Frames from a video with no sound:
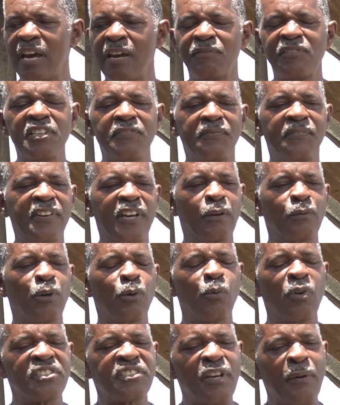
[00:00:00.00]
if the
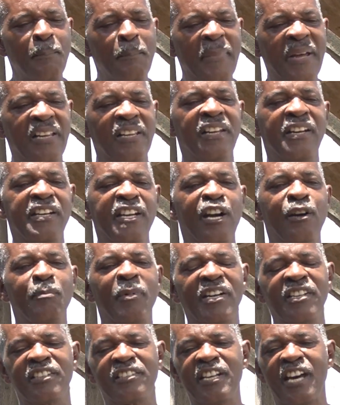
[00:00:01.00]
Pharaoh was a millionaire,
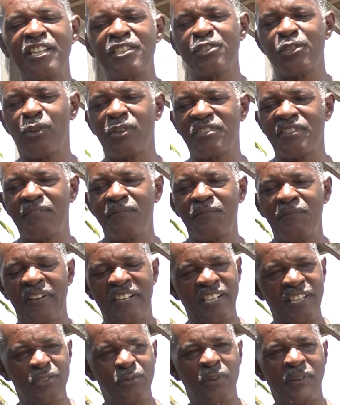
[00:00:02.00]
by the time Joseph
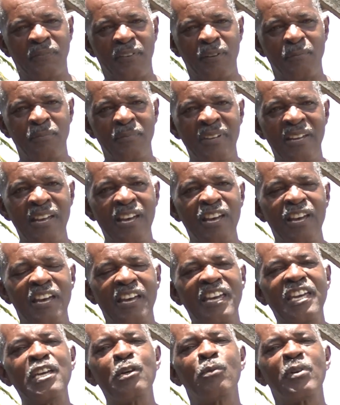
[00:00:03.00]
finished with
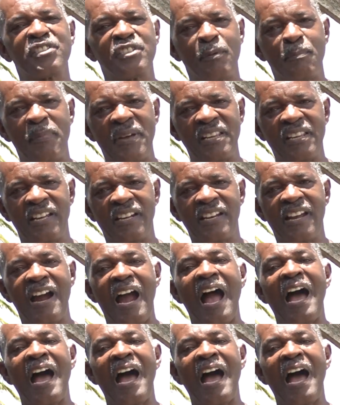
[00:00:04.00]
him, he was a billionaire,